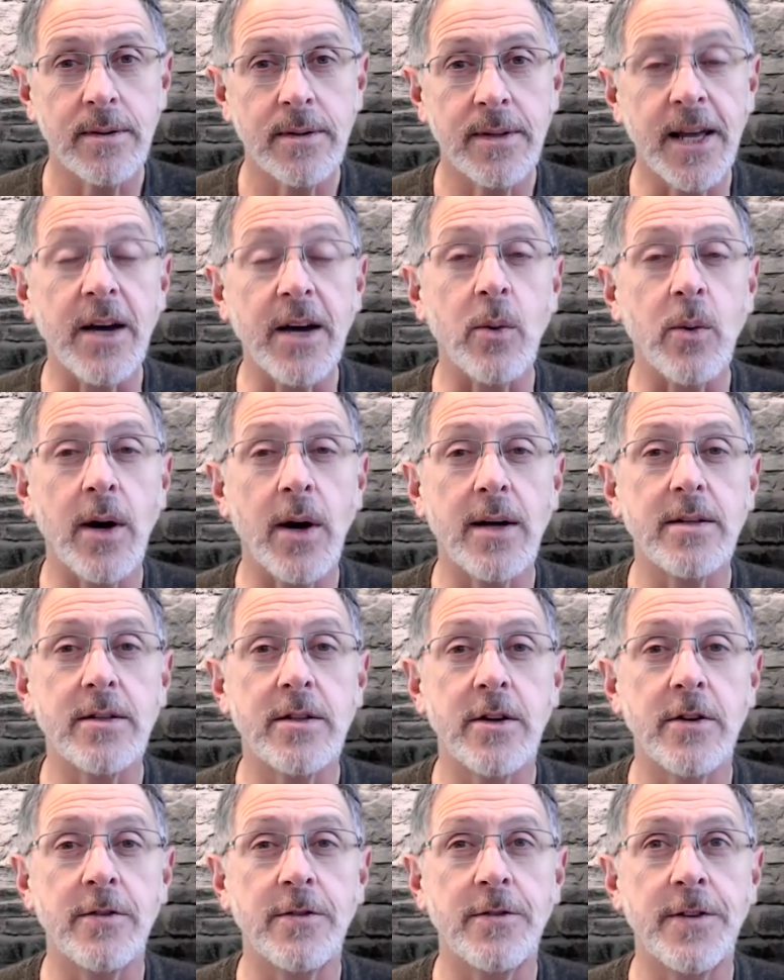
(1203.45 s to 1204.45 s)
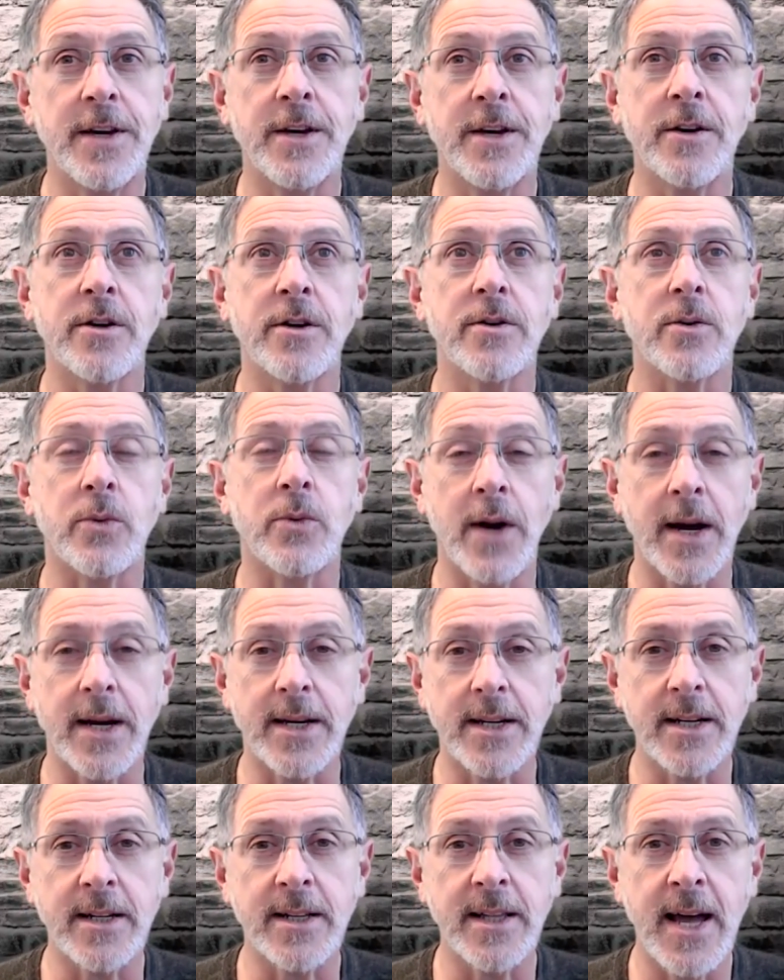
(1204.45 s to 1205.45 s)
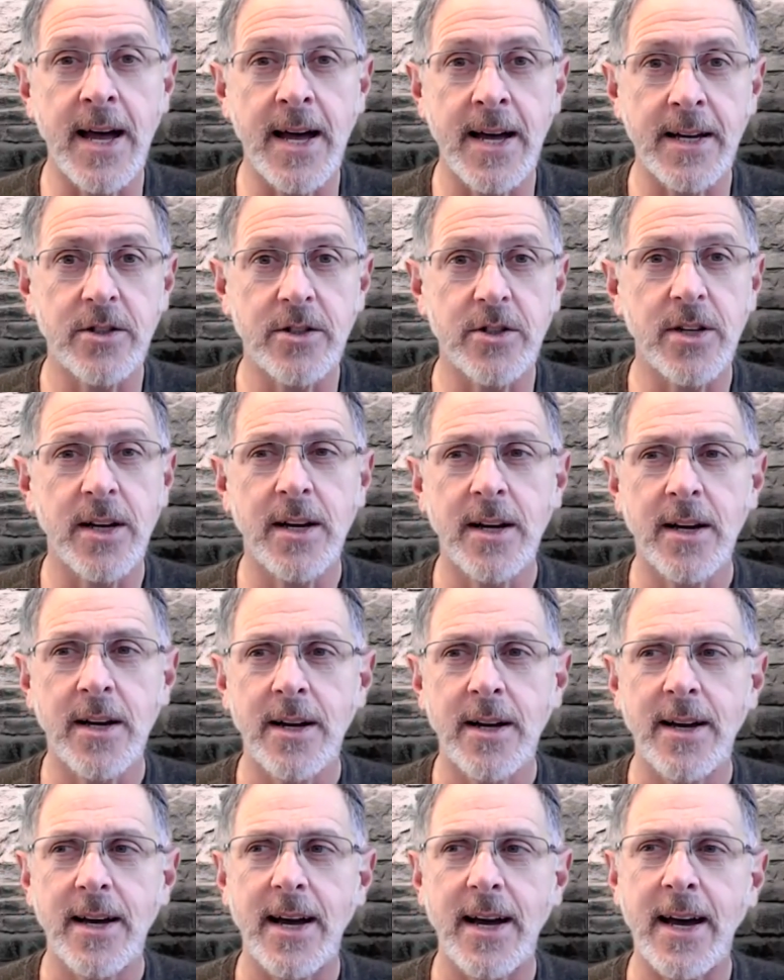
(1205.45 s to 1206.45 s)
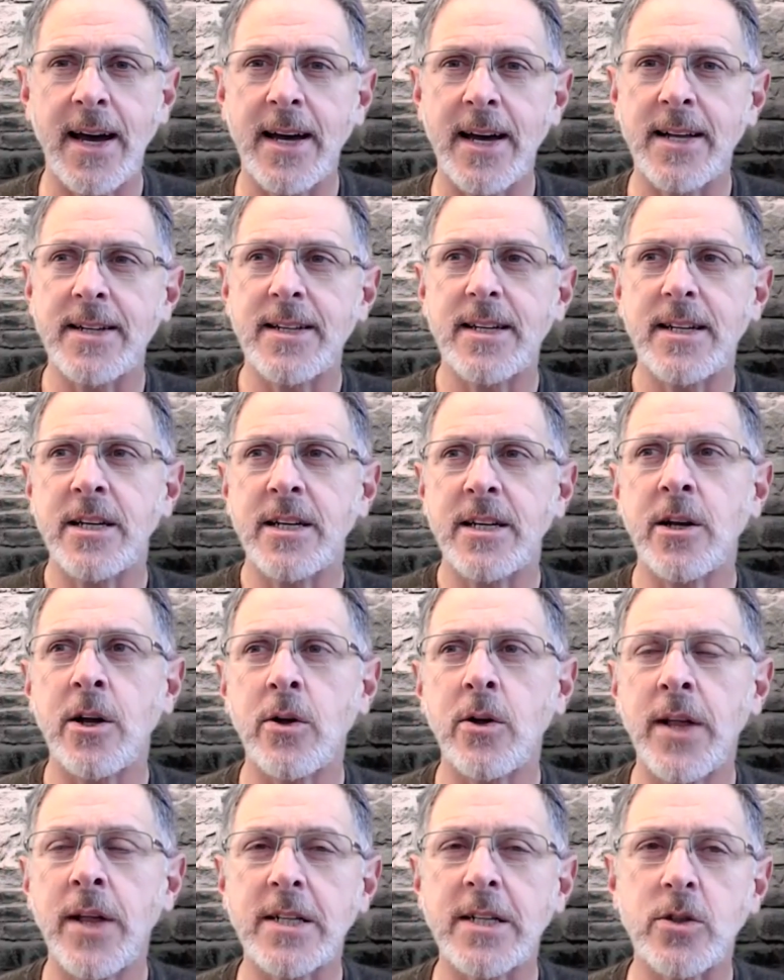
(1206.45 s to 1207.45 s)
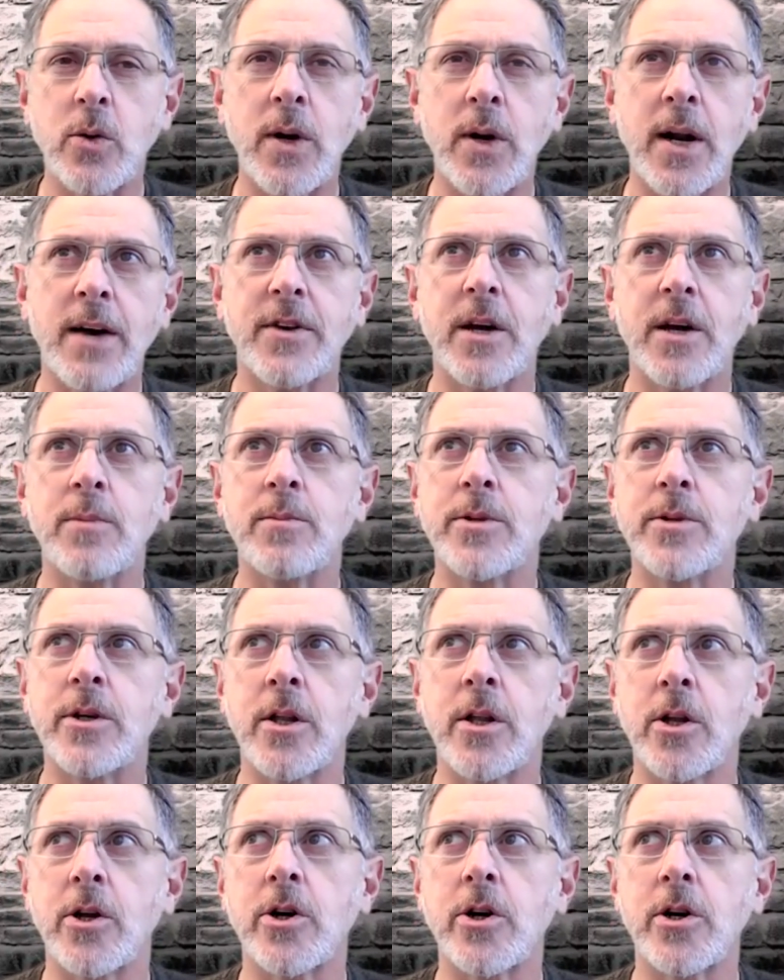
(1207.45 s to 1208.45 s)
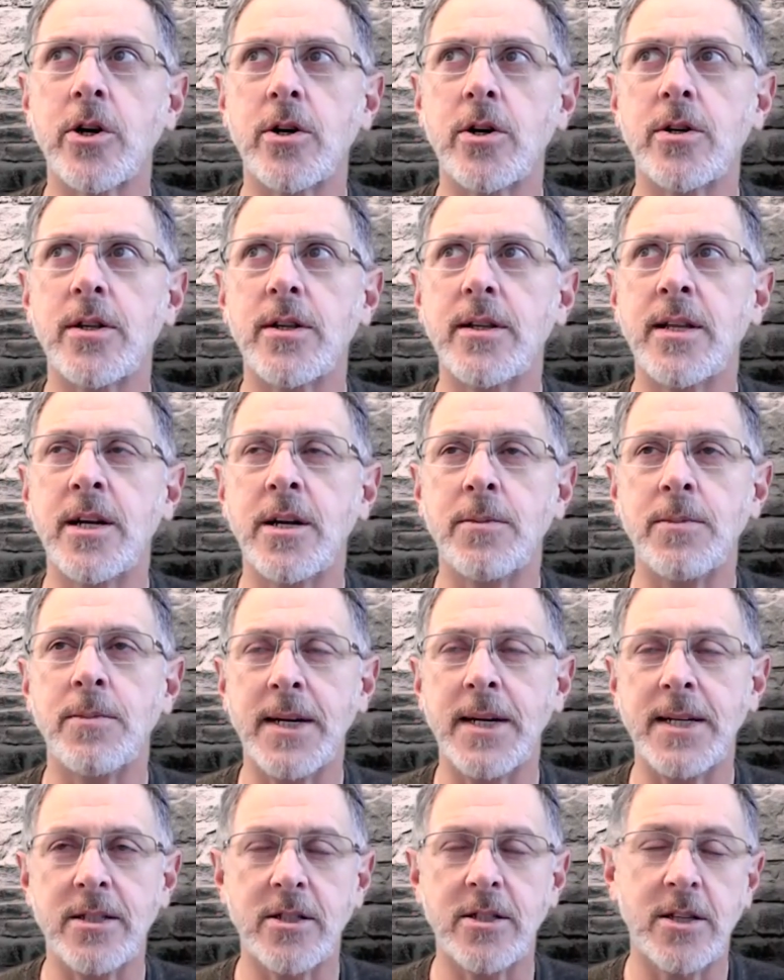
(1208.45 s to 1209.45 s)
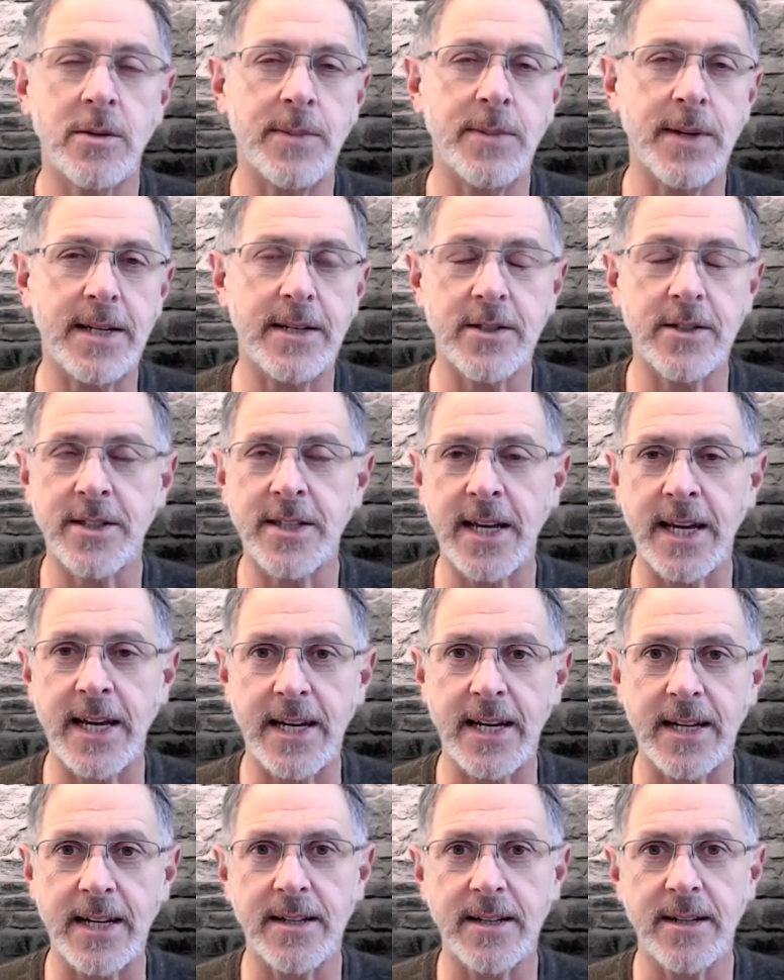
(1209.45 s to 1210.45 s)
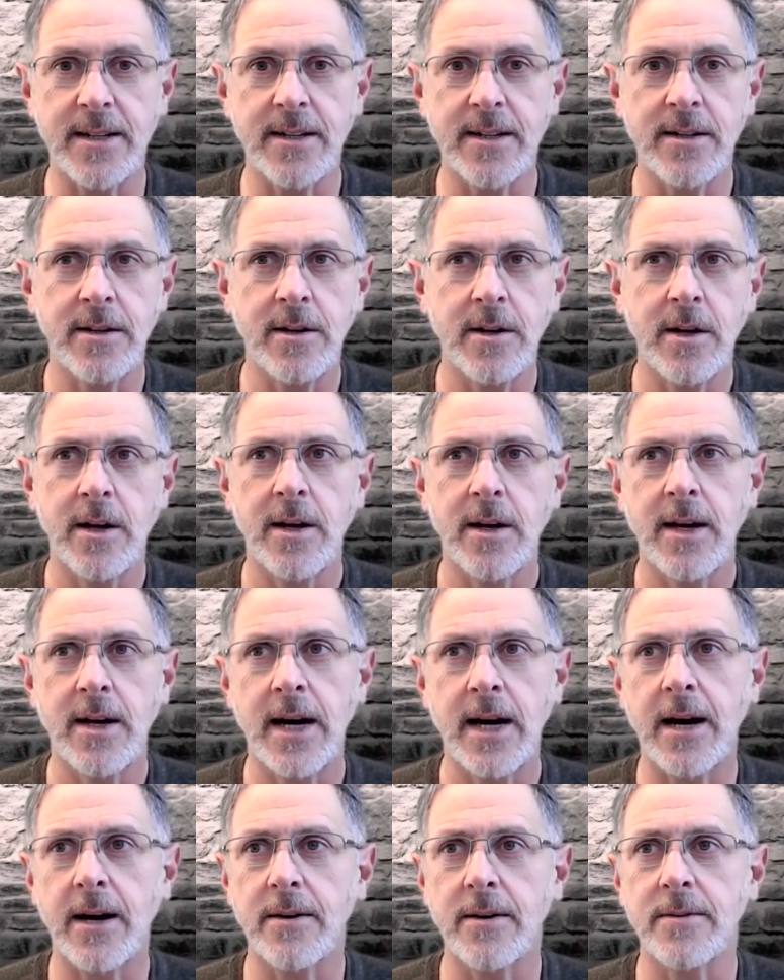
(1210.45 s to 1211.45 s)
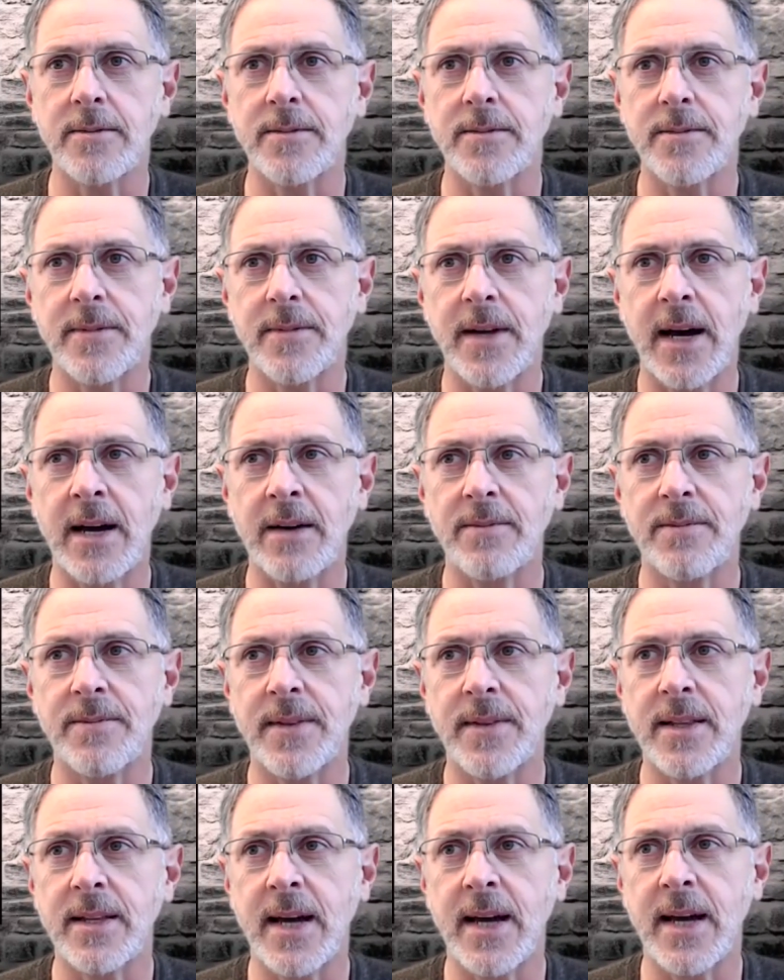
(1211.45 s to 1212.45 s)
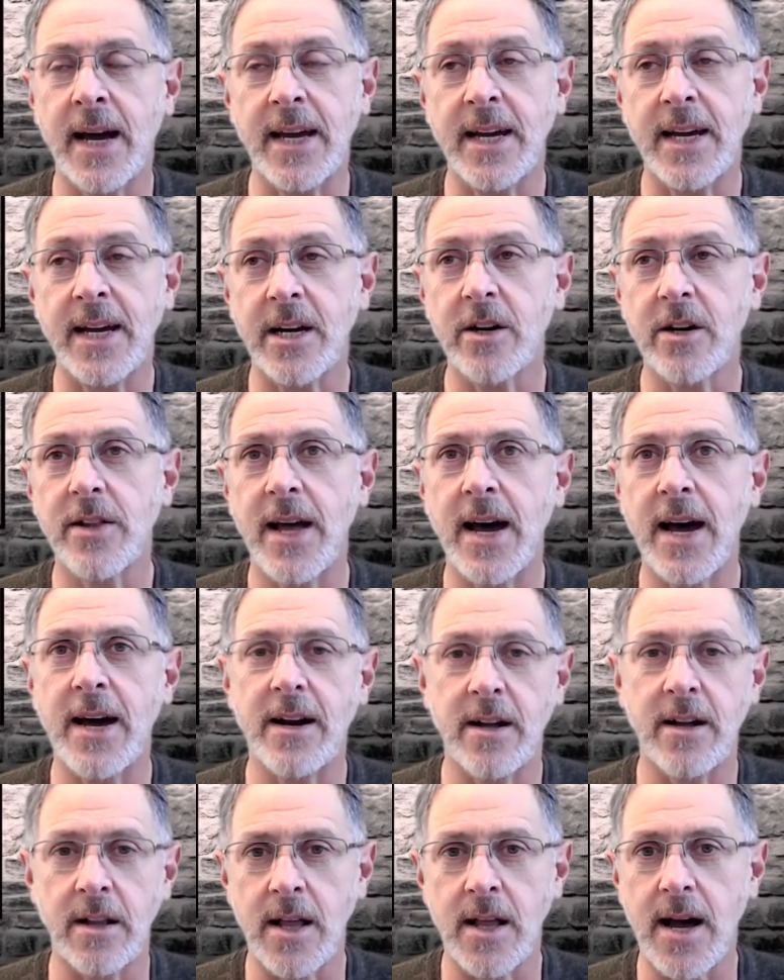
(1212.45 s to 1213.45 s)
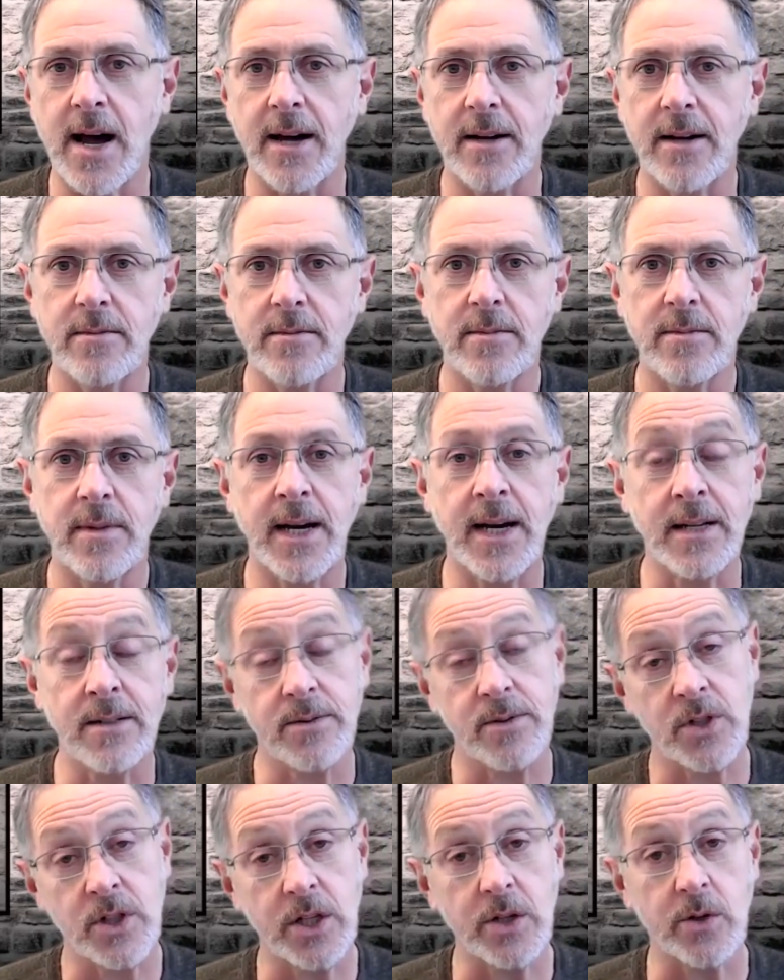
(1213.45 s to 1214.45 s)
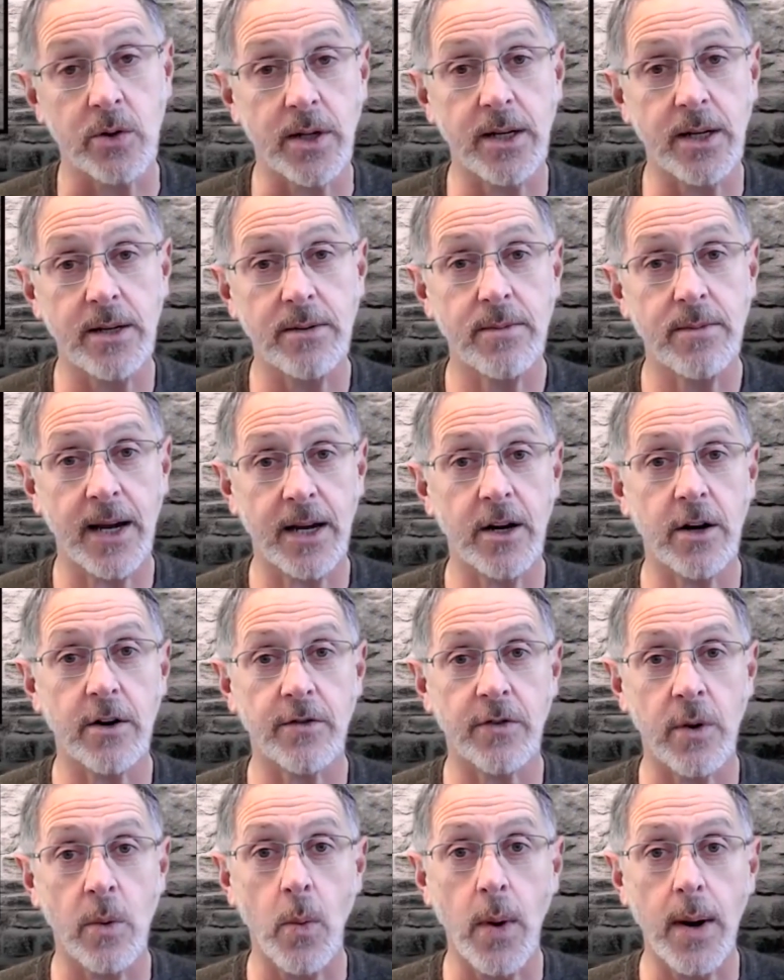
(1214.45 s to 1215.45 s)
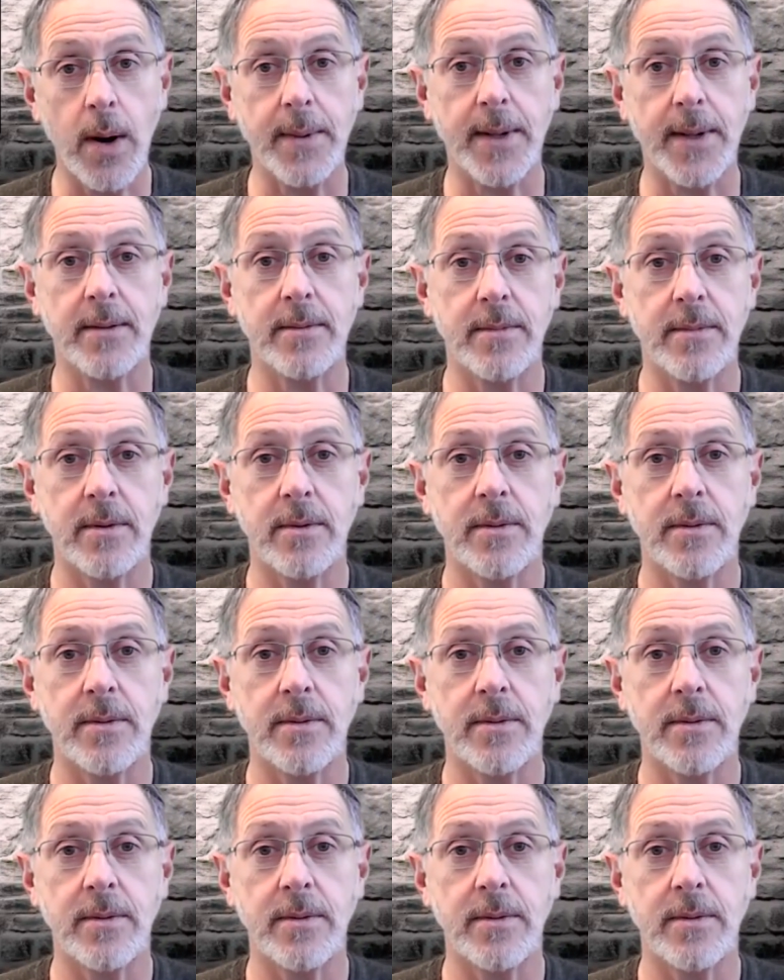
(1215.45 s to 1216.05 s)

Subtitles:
They want to feel recognized. And, that's what I've come to learn that it means to be seen. Uh, I, I hear that a lot. And generally, I hear it from women.